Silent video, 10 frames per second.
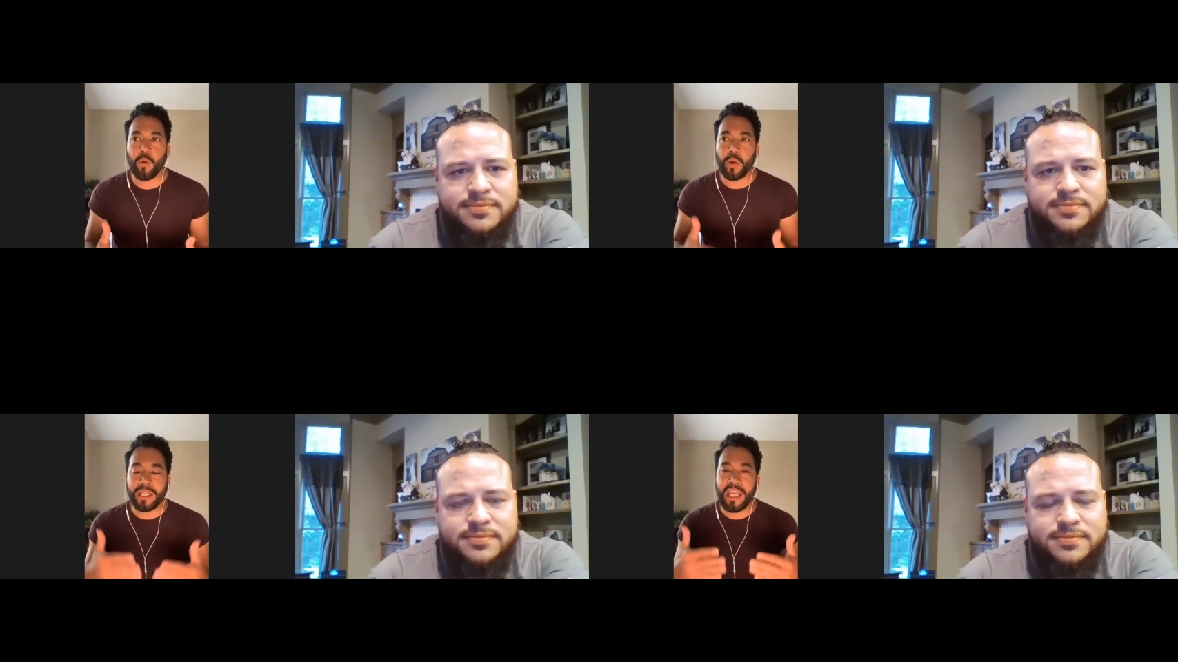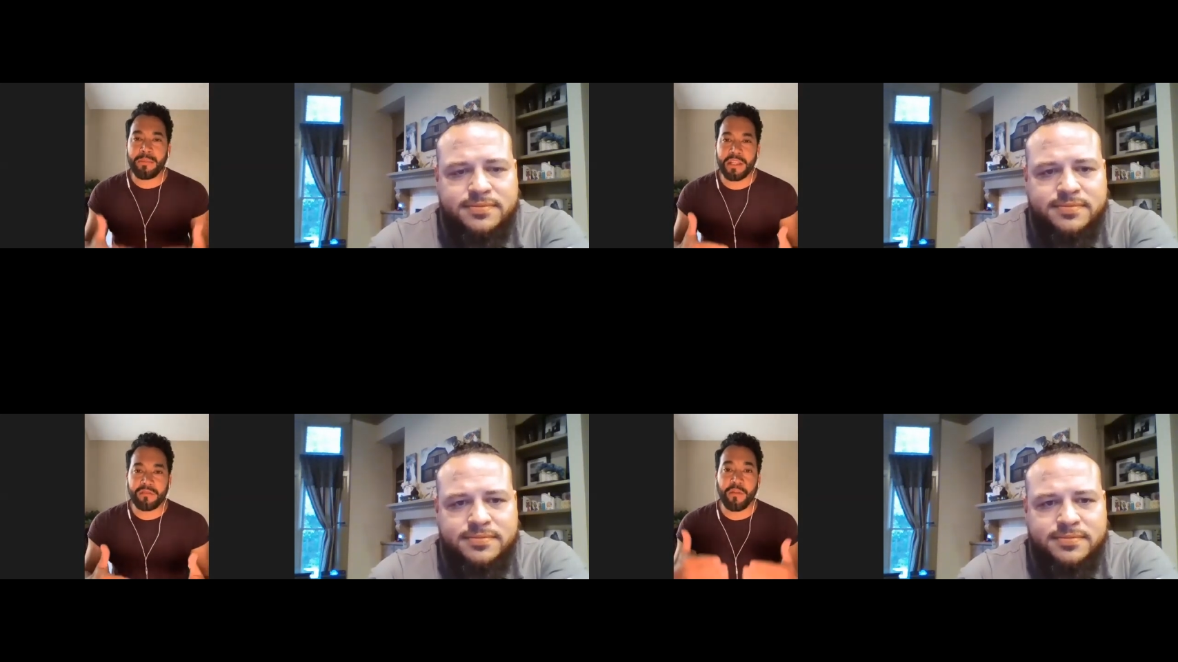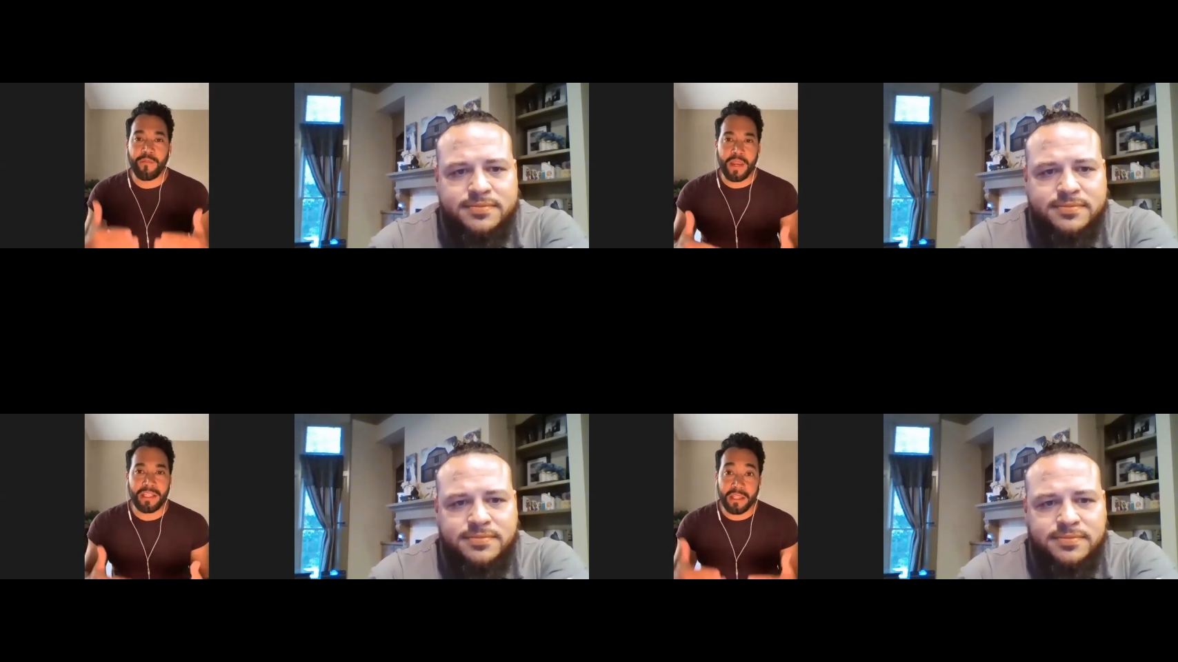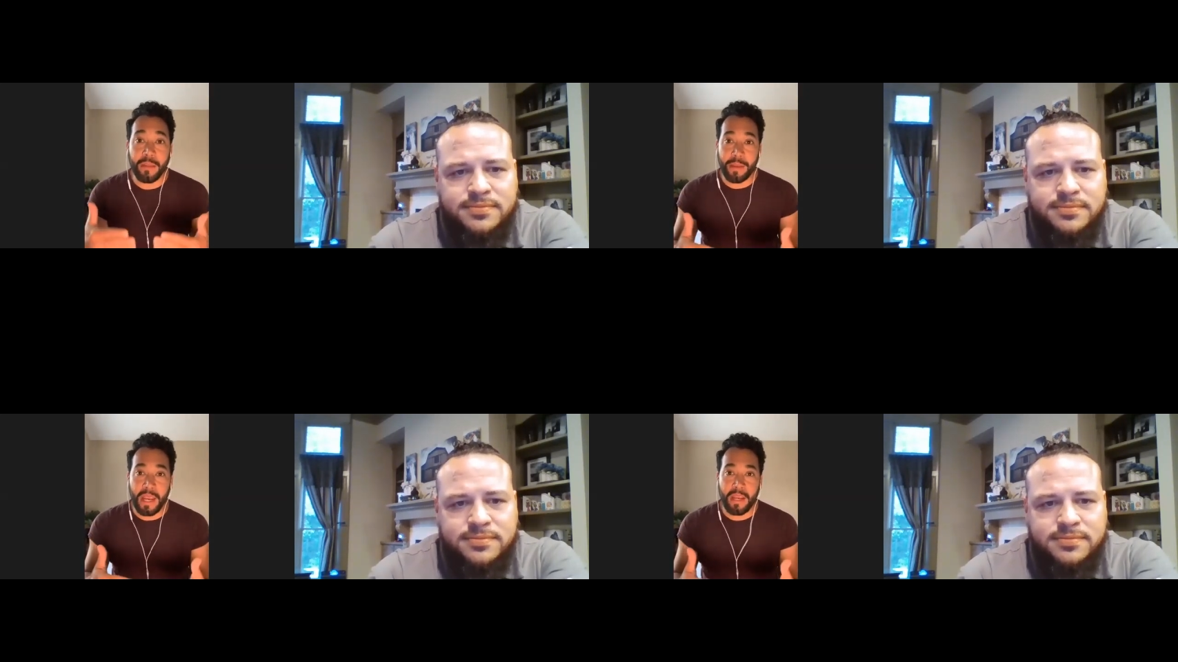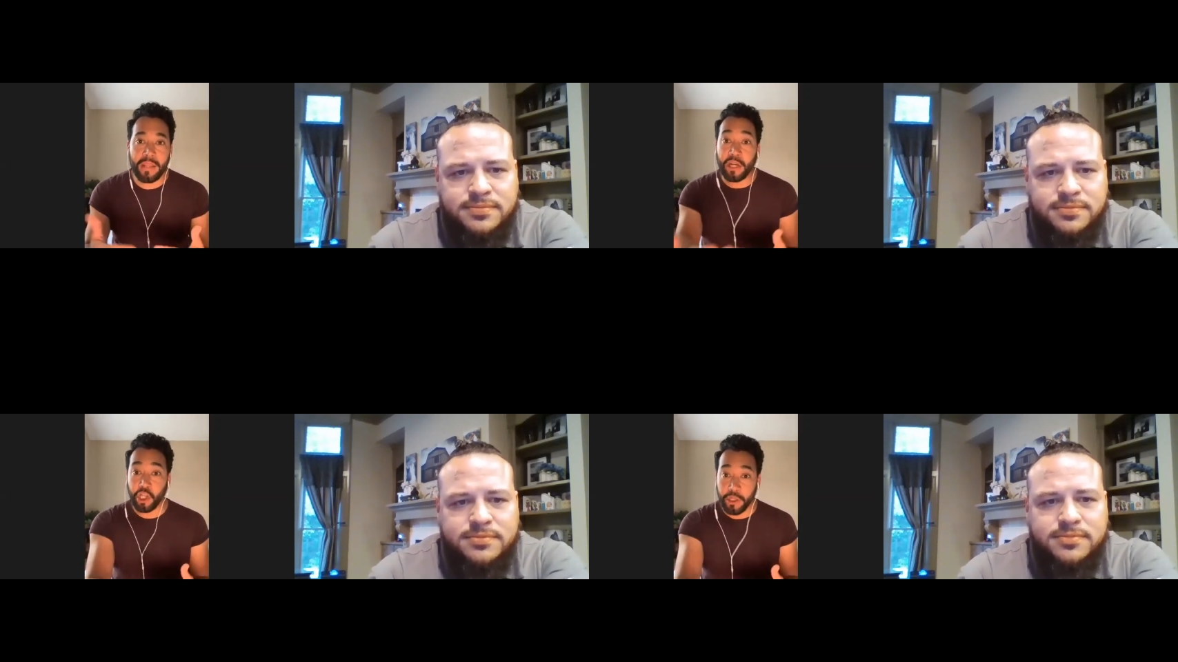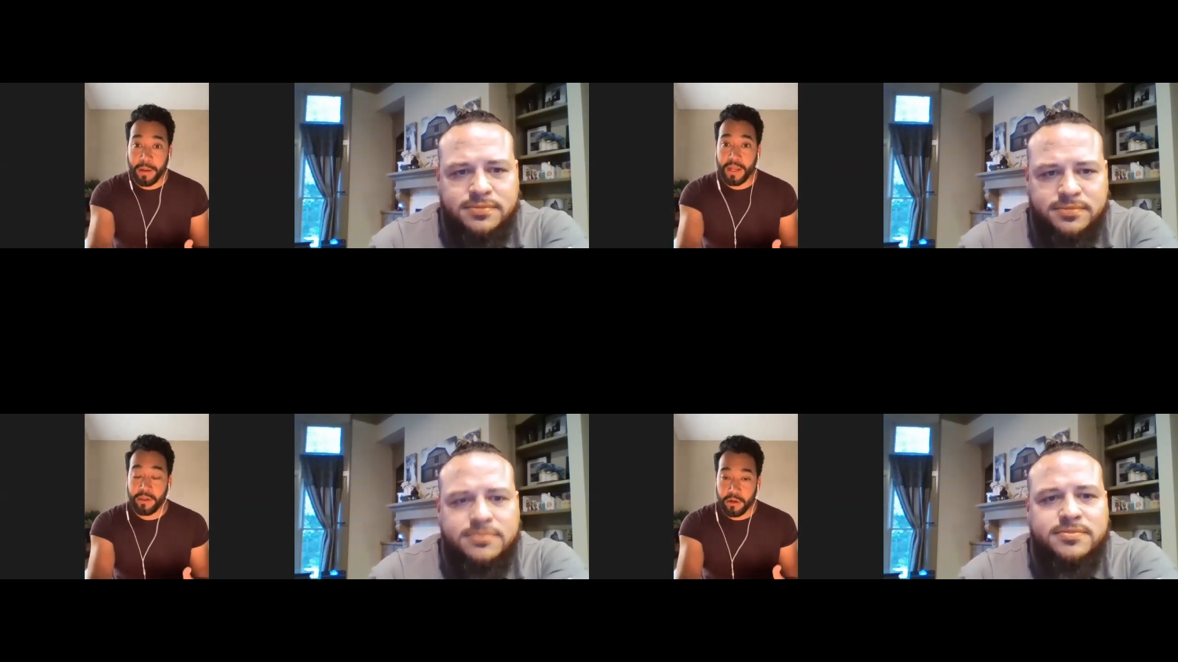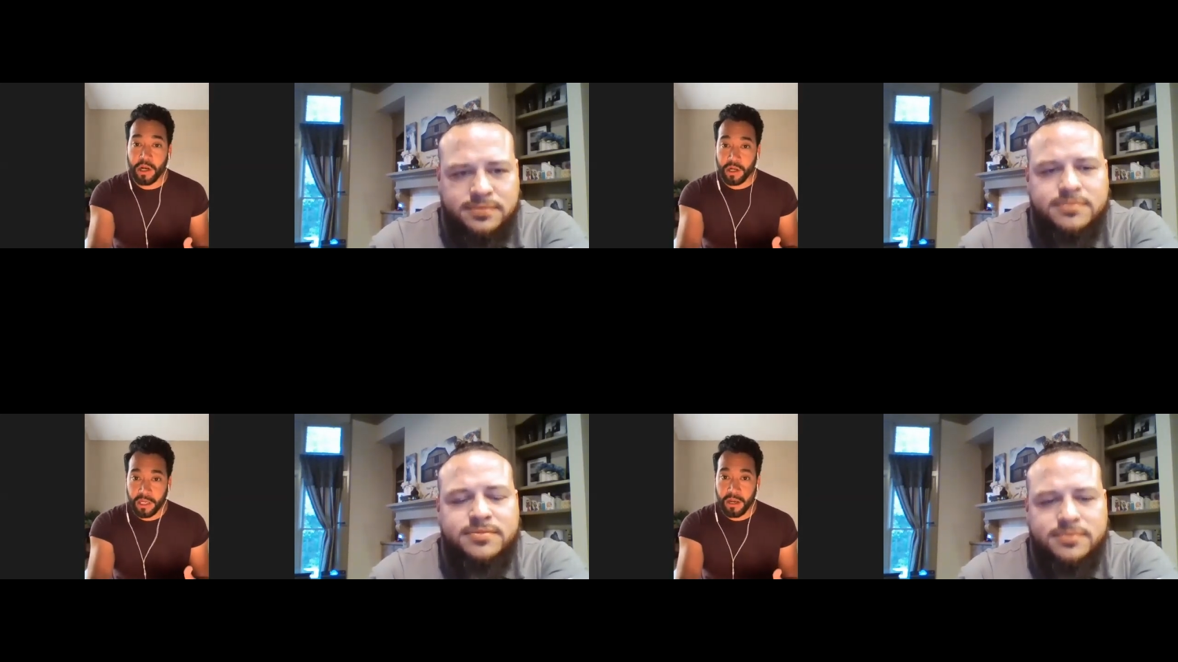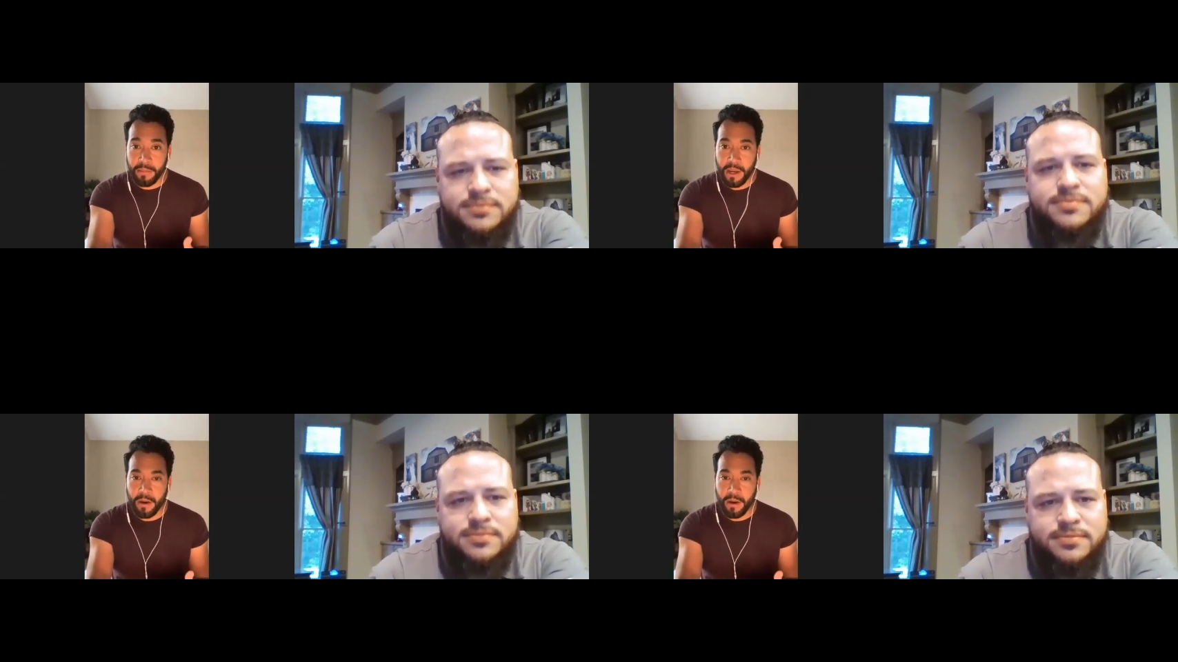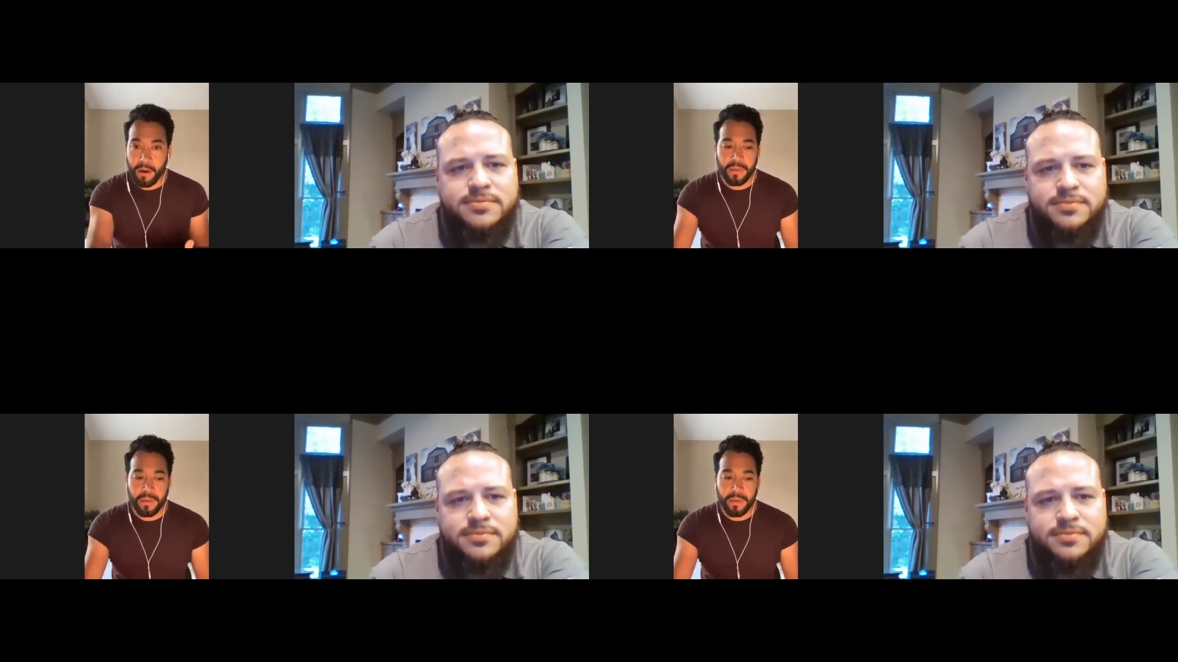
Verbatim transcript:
Speaker 1: what keeps us from facing the pain, that good pain that you're talking about,